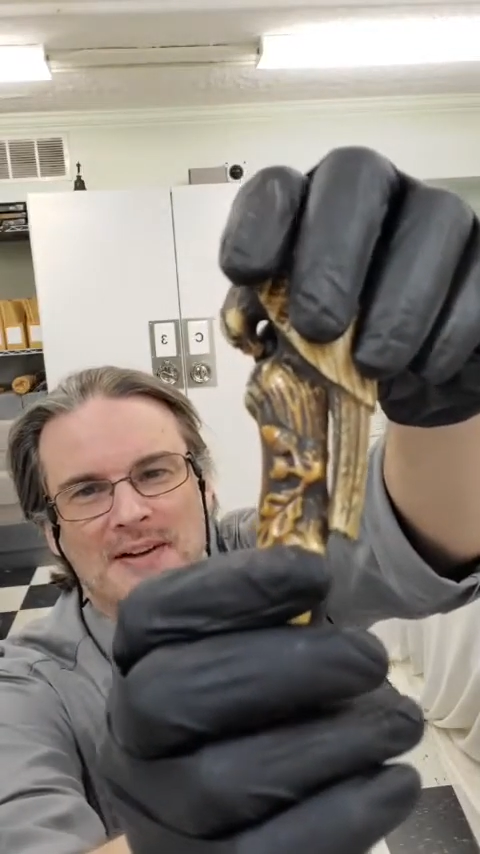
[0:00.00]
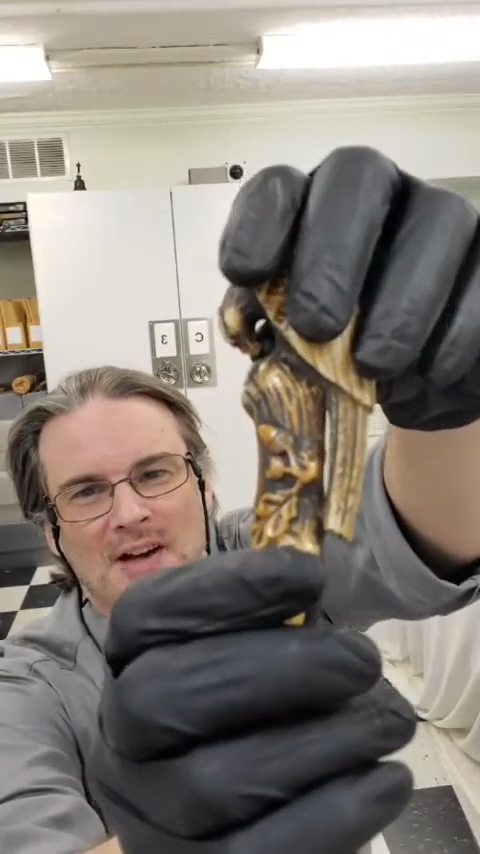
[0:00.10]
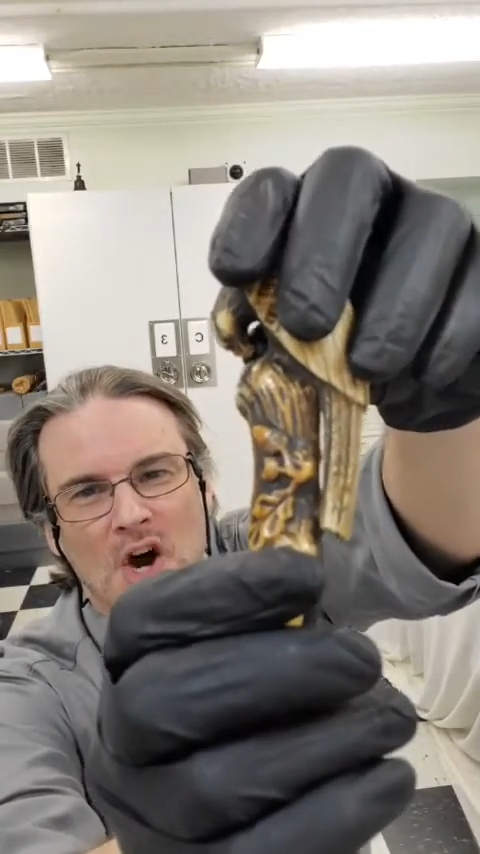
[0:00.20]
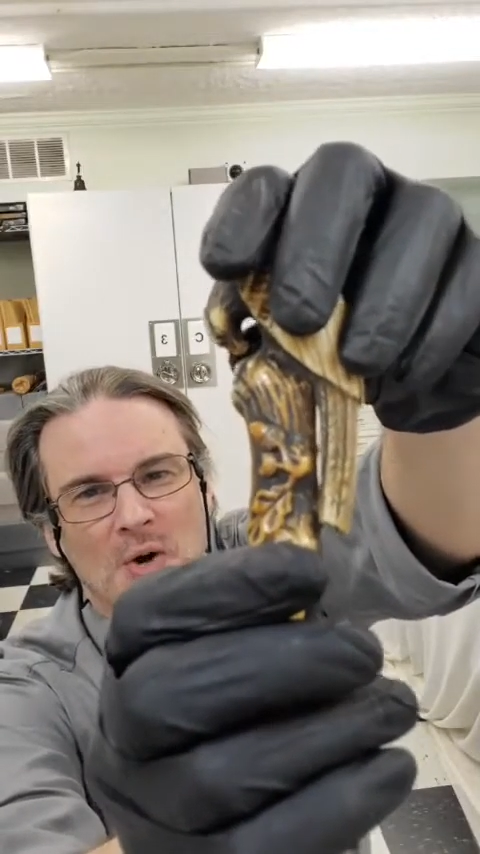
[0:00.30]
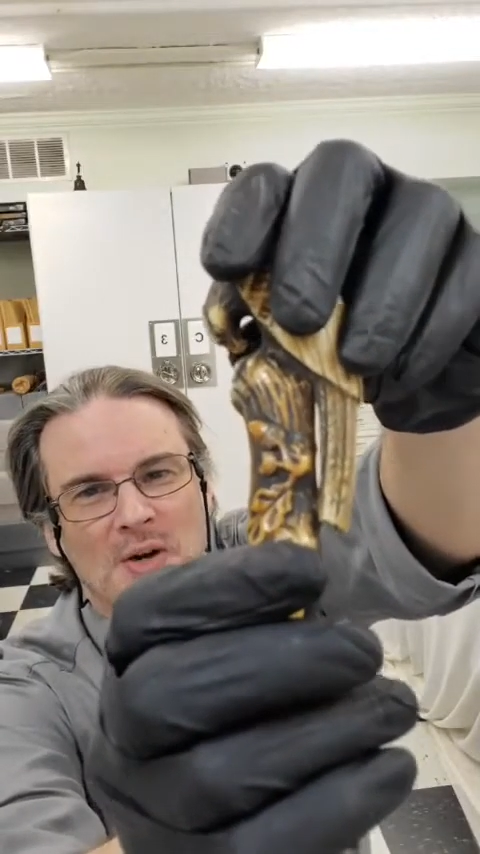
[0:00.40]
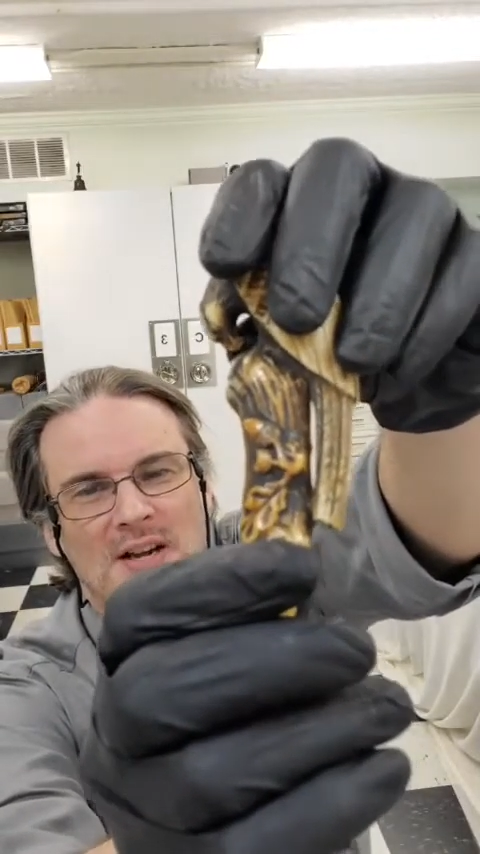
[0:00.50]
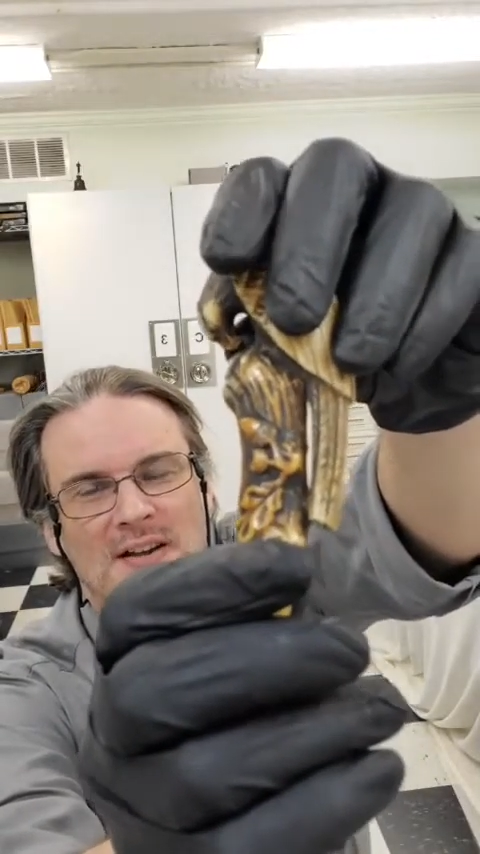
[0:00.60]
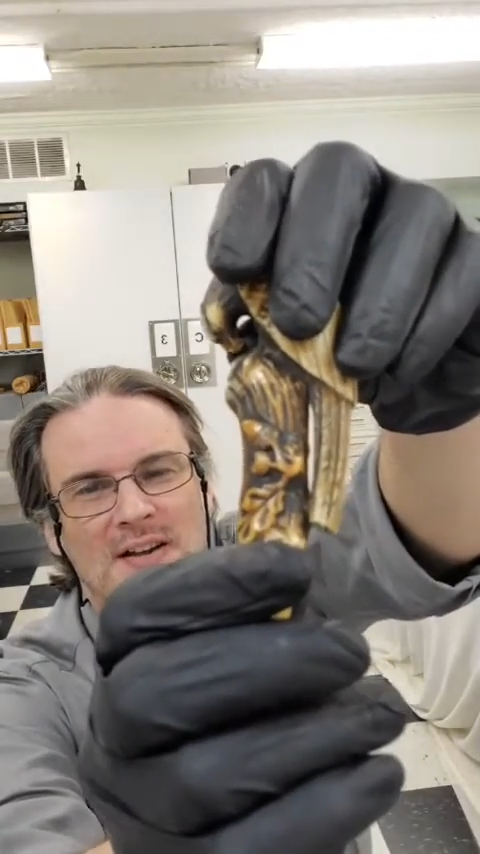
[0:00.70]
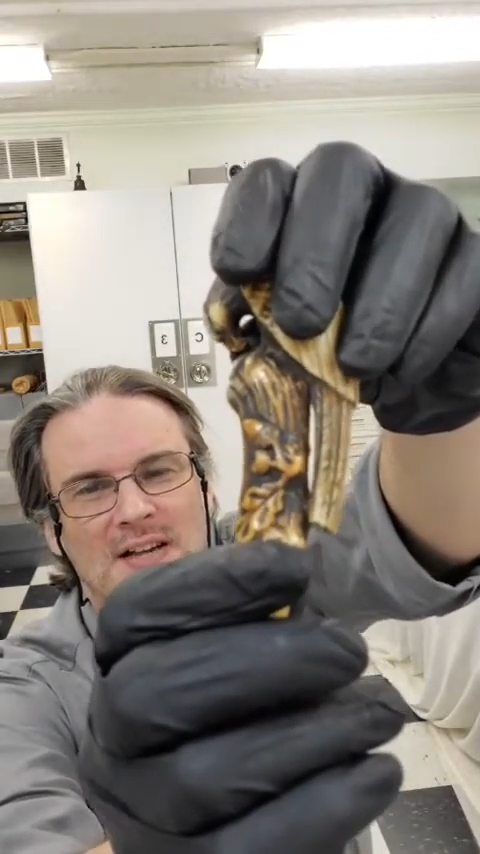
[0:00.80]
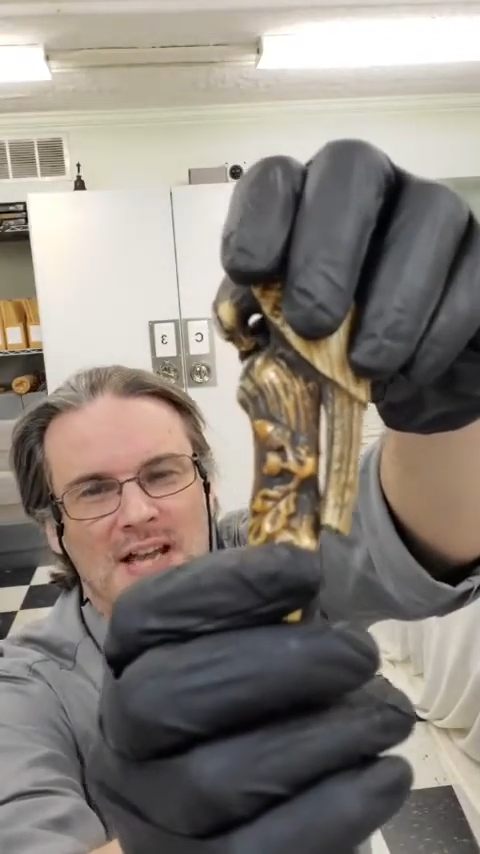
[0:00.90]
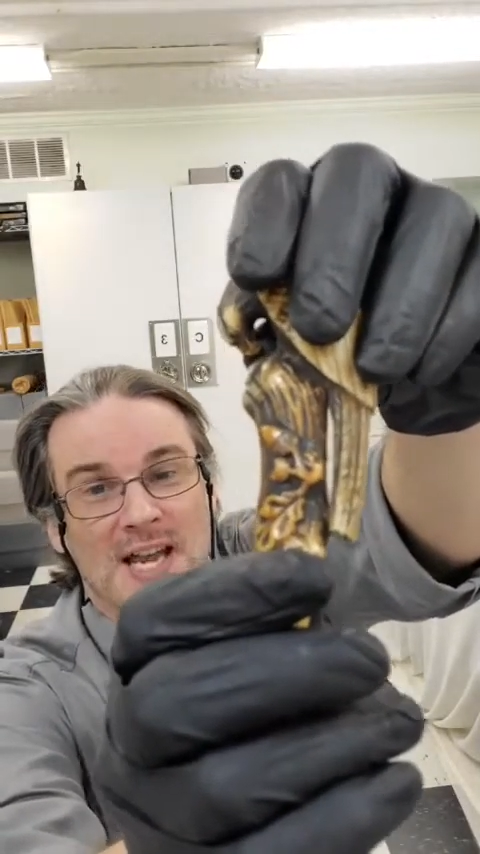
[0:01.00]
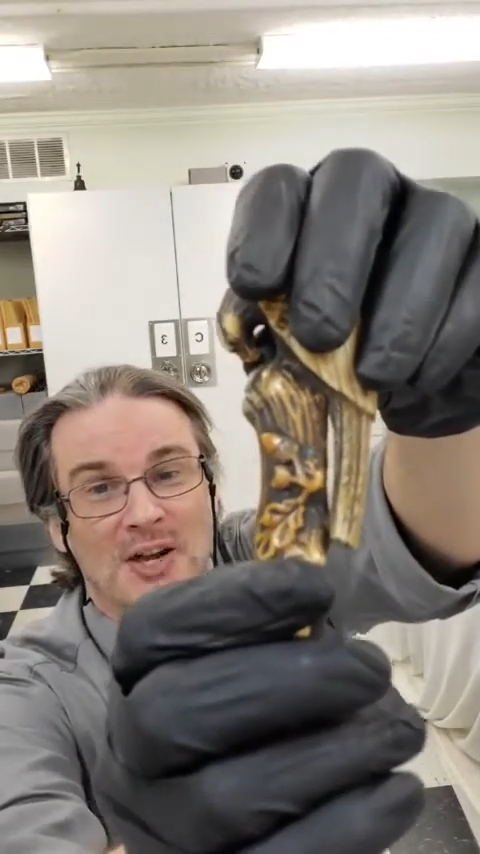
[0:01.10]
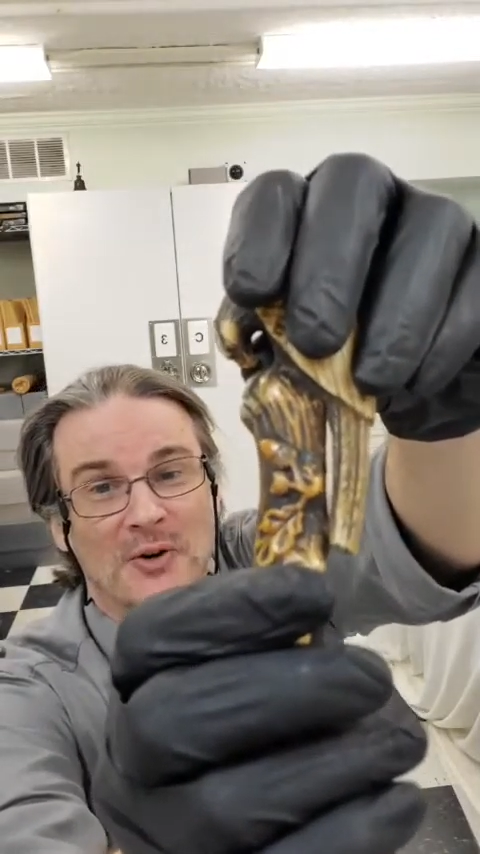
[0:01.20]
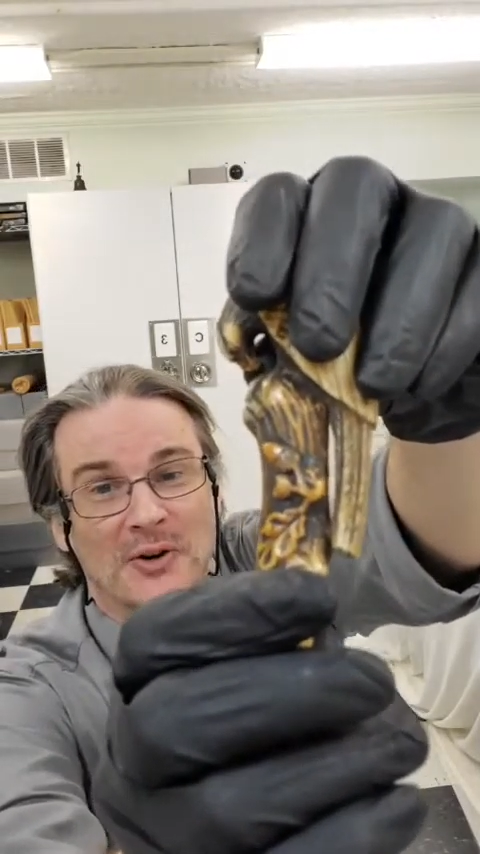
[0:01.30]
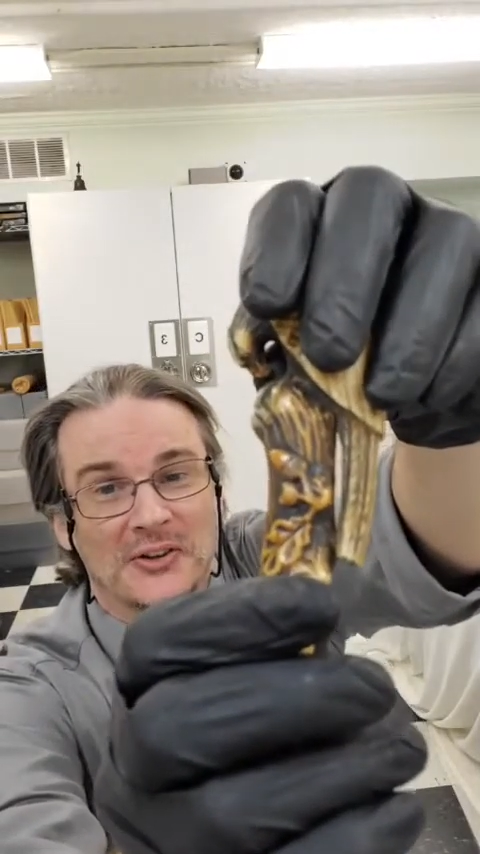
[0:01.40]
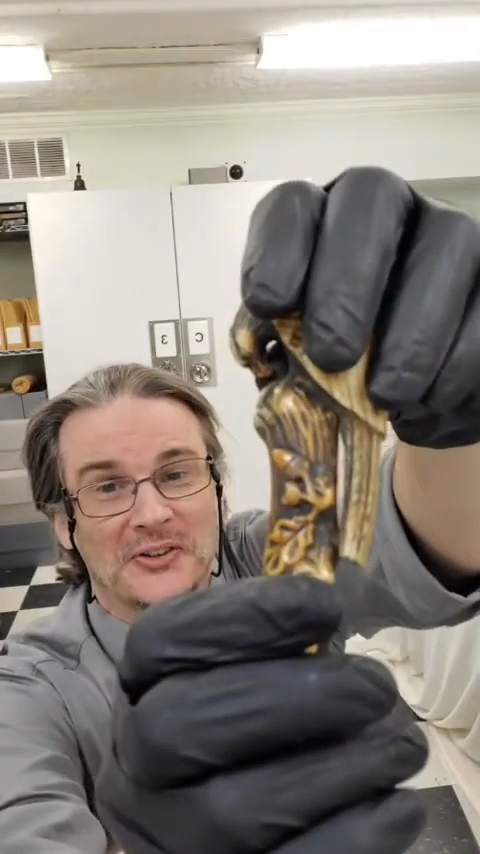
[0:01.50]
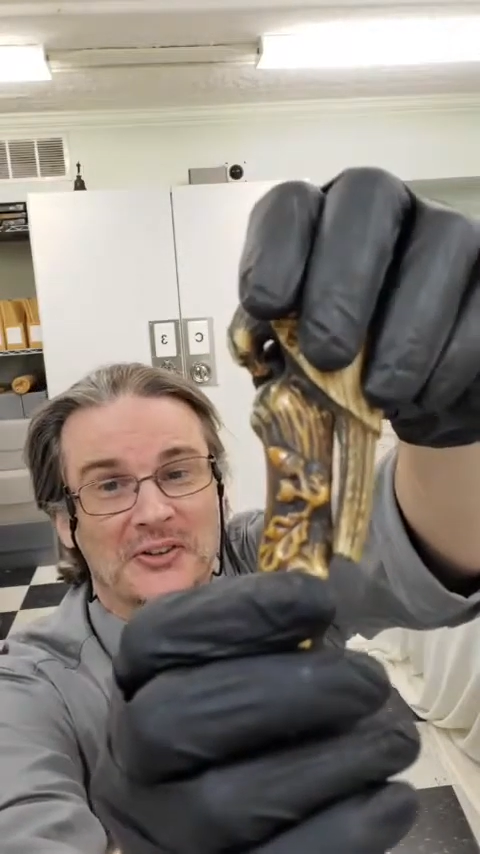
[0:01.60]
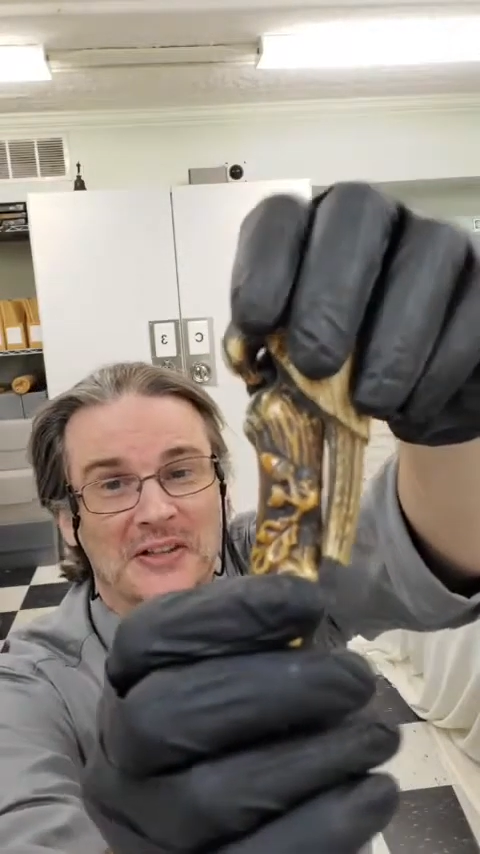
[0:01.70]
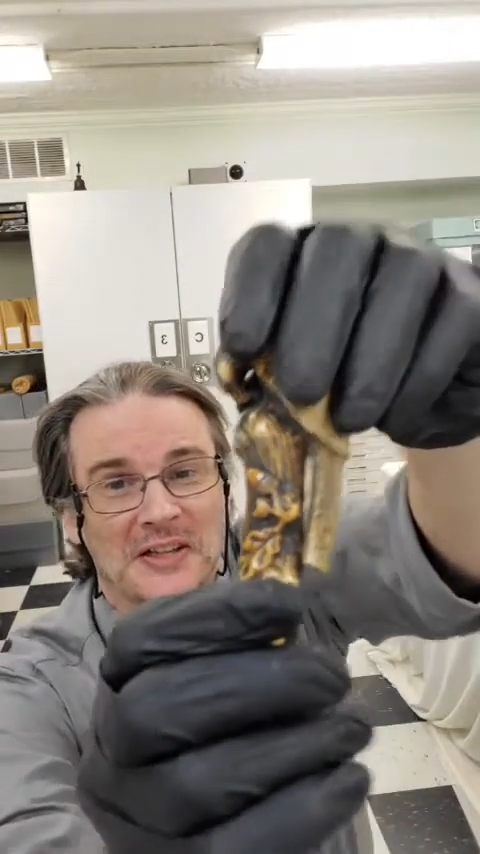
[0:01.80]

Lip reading: oak acorns,